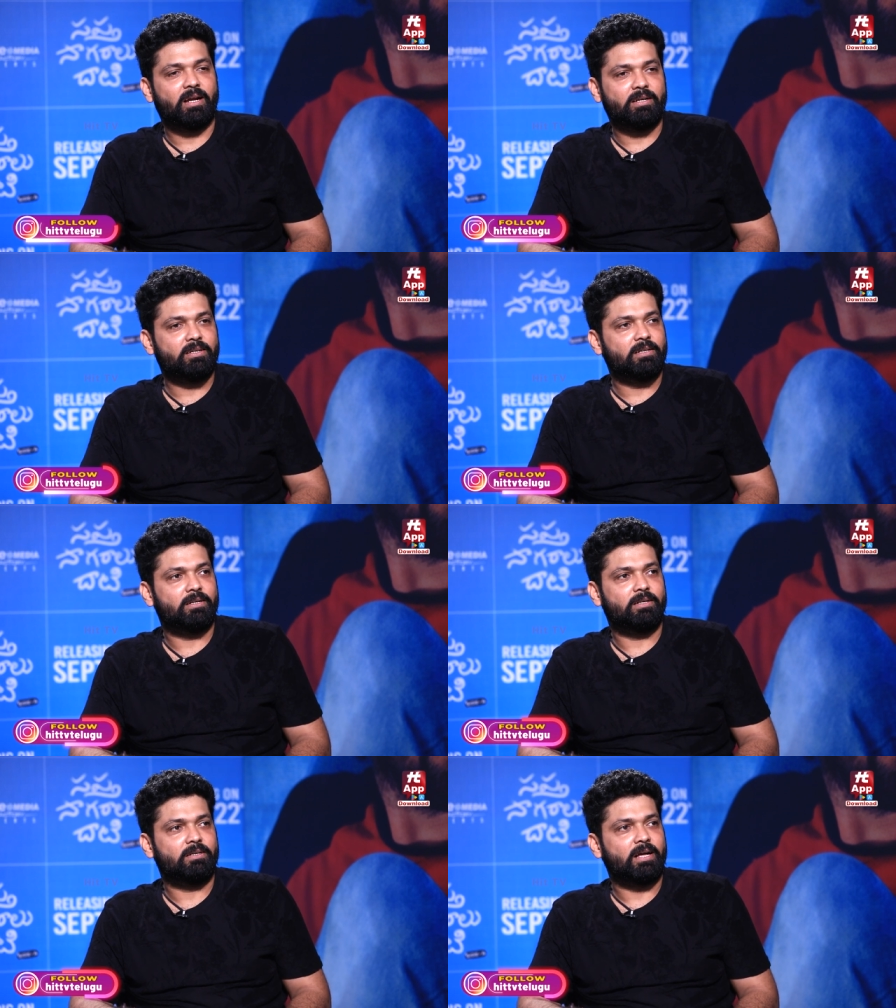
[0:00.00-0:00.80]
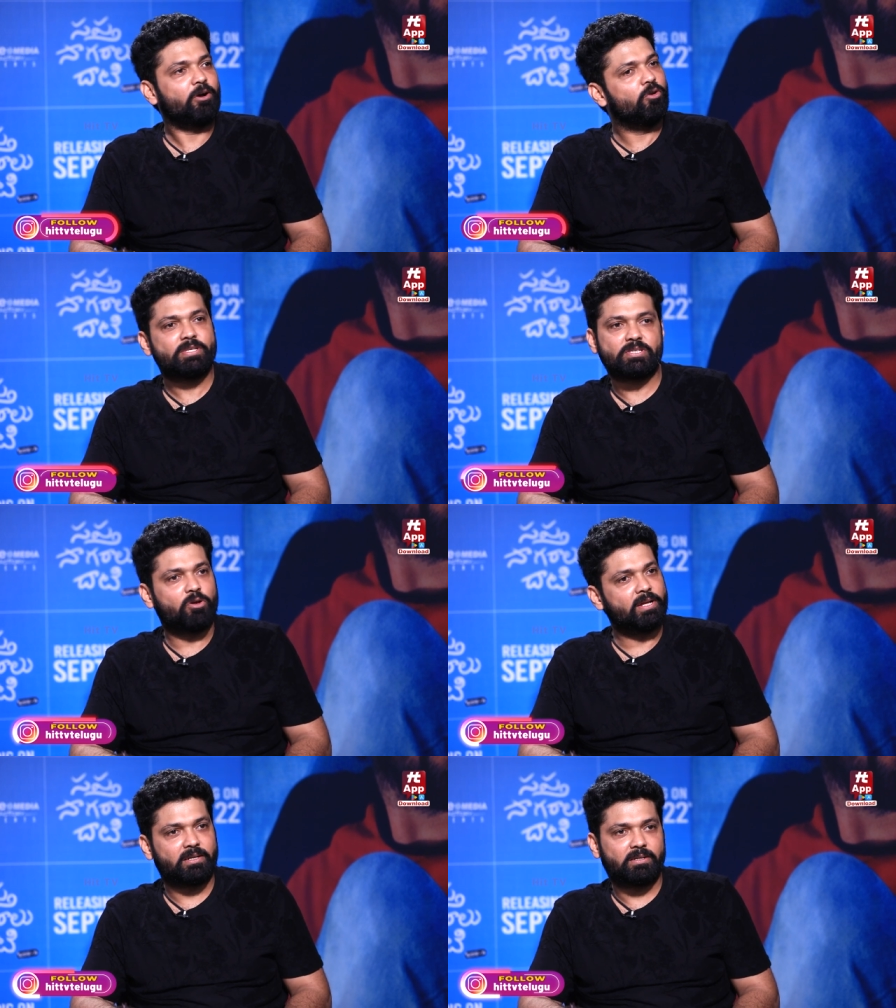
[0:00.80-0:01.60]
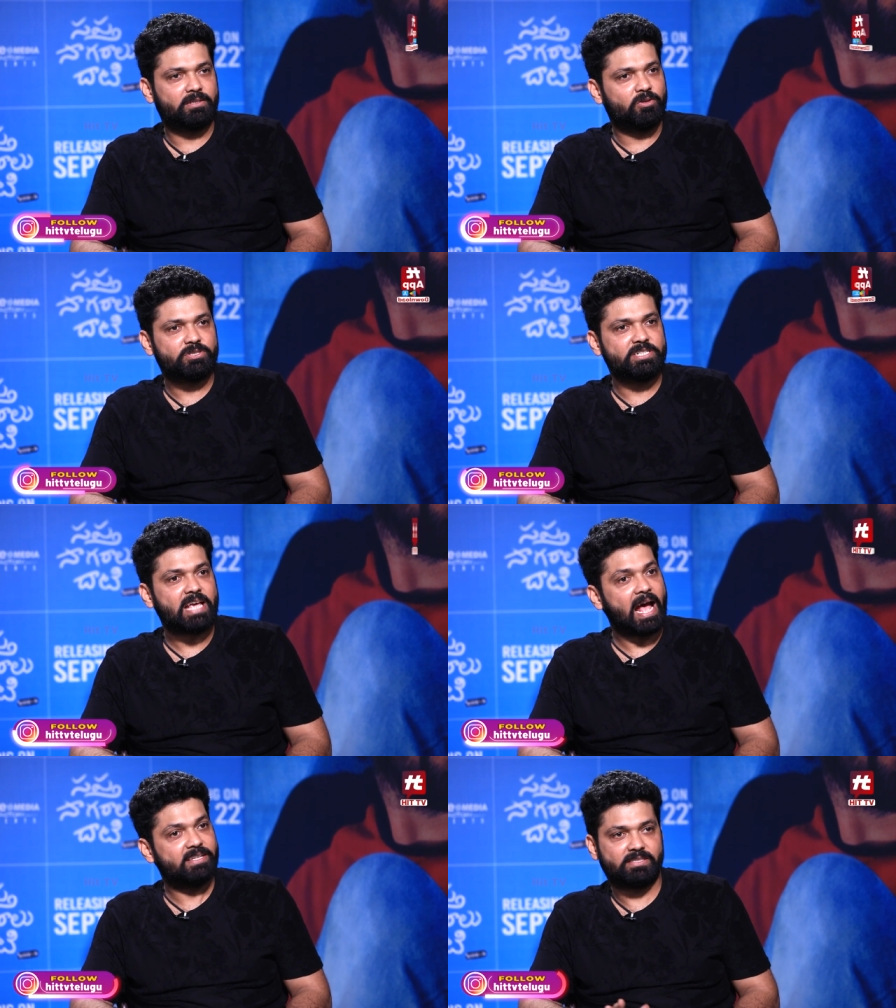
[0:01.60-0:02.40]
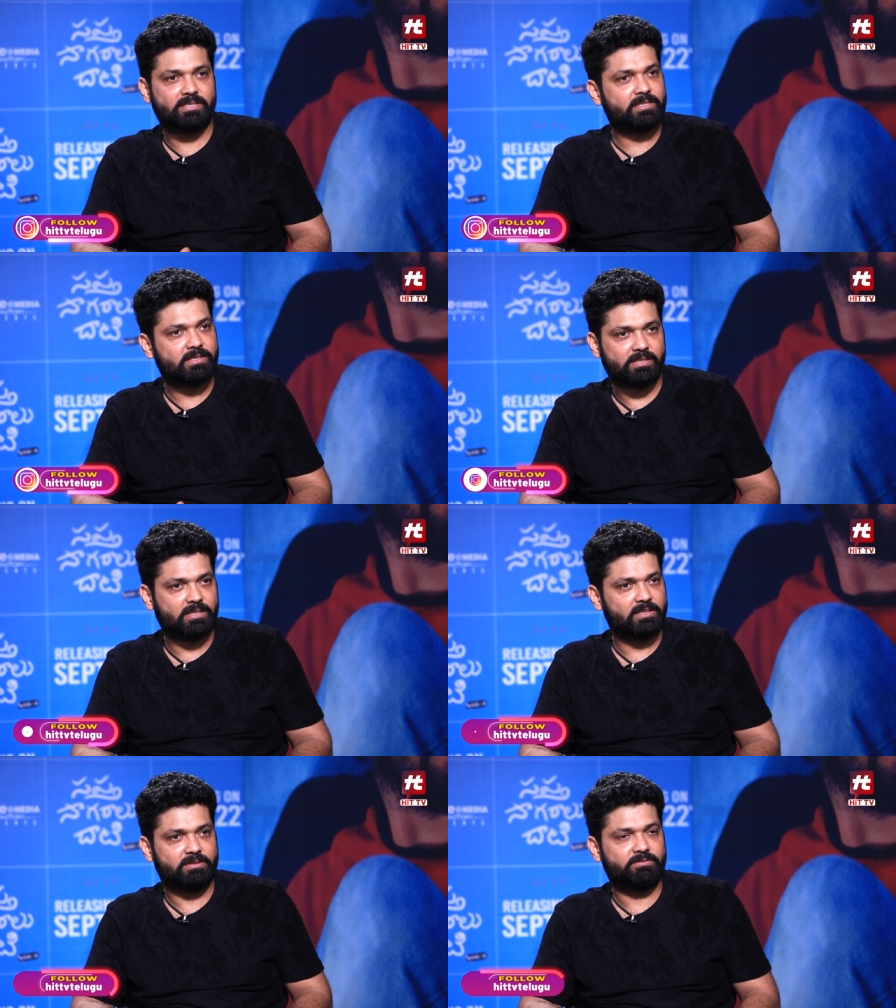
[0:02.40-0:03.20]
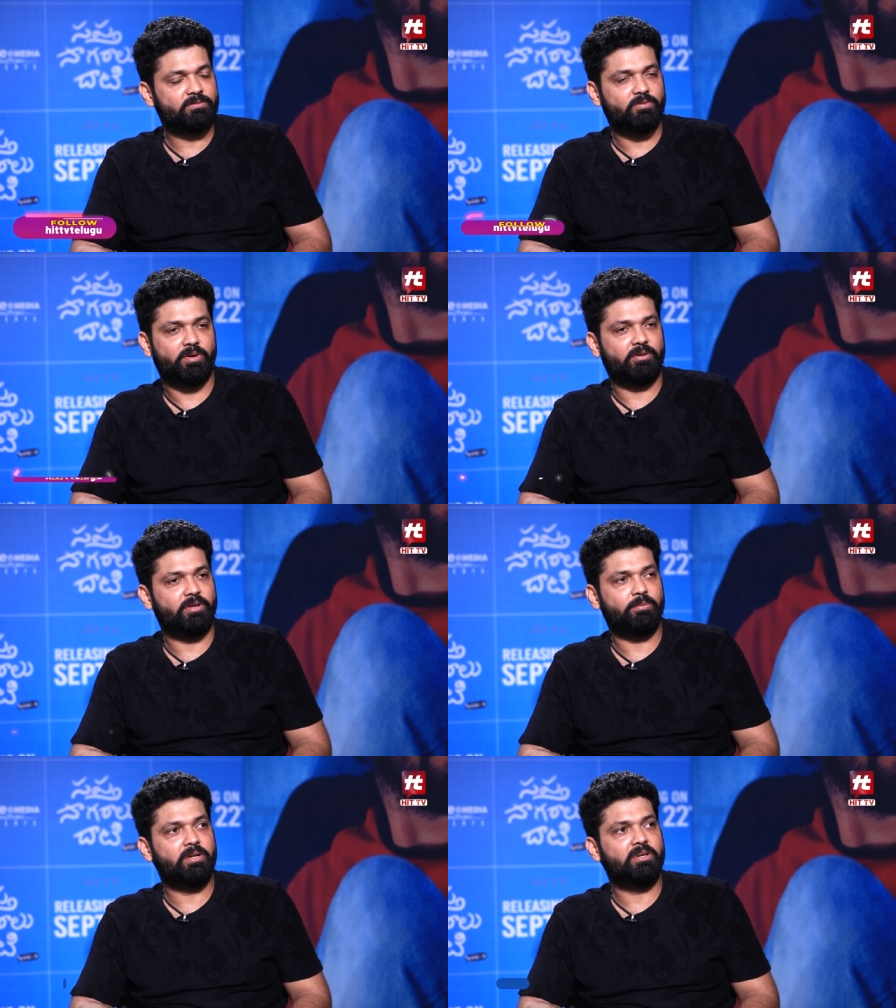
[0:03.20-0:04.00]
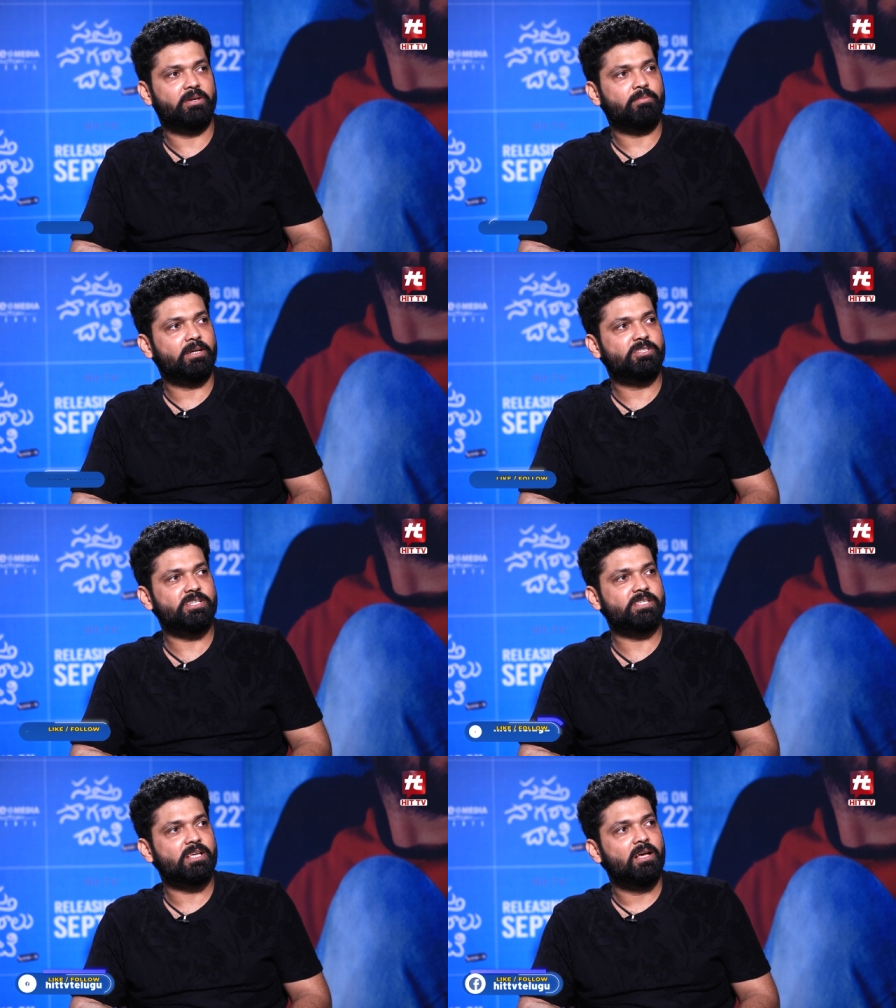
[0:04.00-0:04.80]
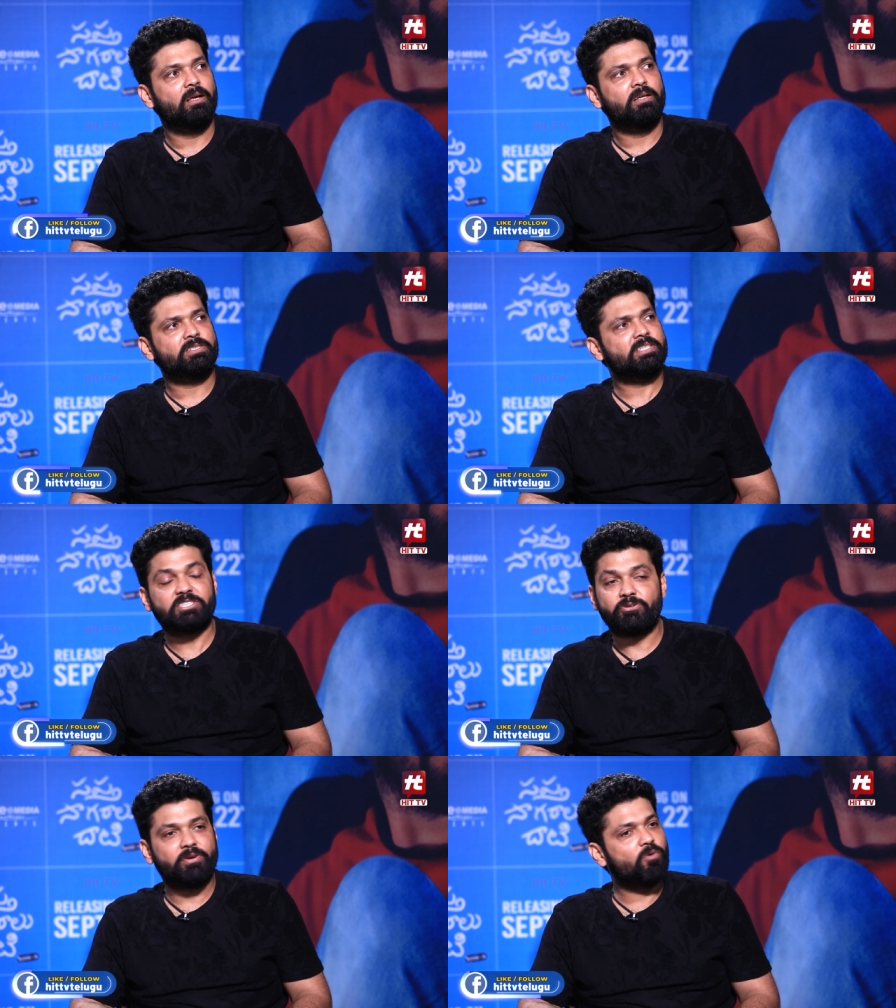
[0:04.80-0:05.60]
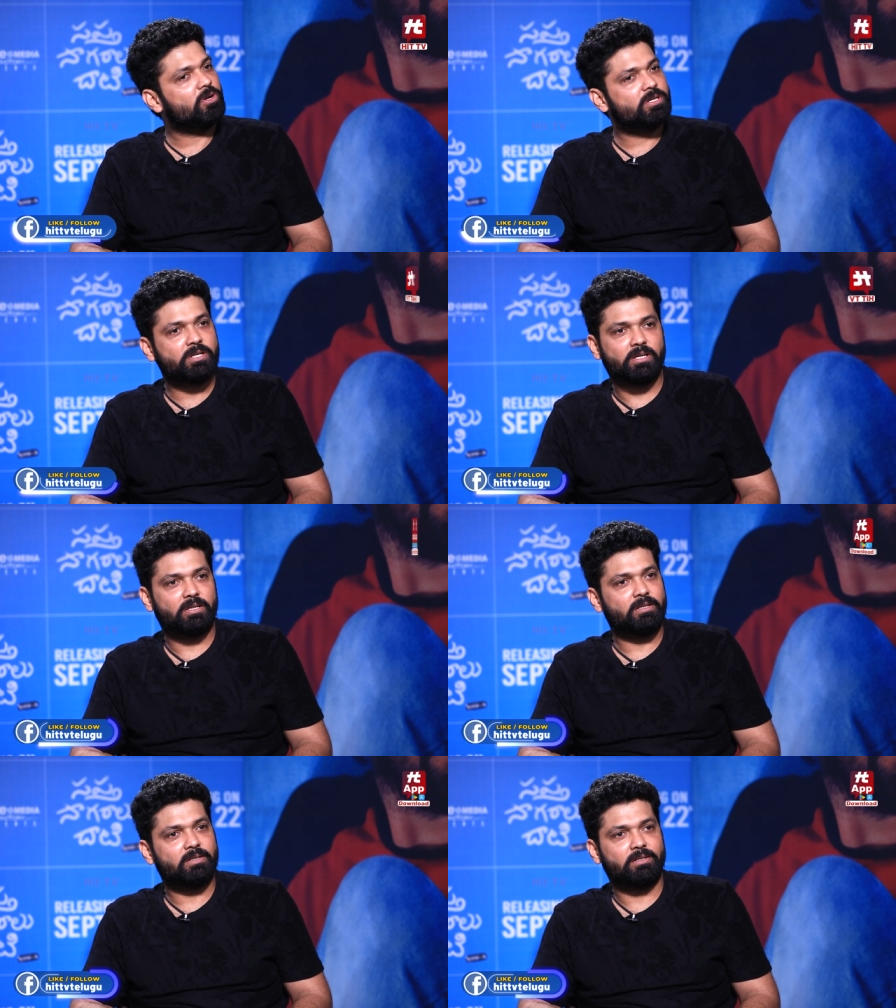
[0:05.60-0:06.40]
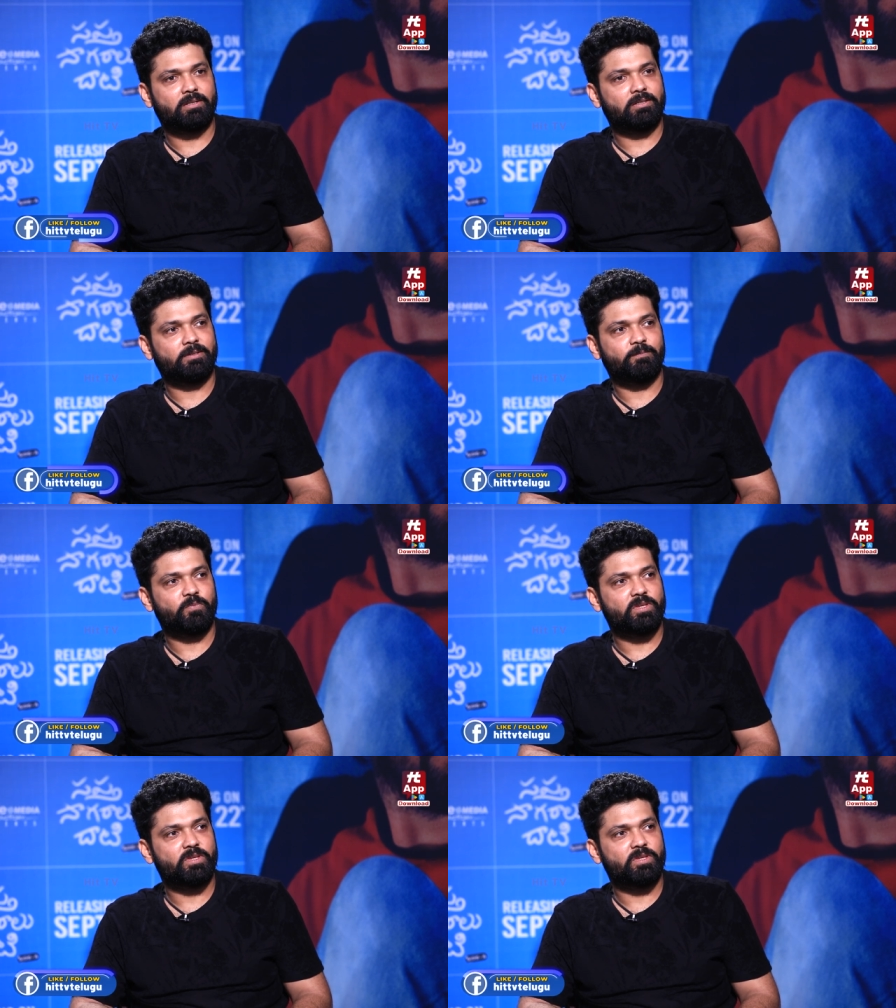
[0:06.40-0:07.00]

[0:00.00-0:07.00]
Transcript: and uh, I always saw that you know she has a very big dream, and she's she's achieving what uh,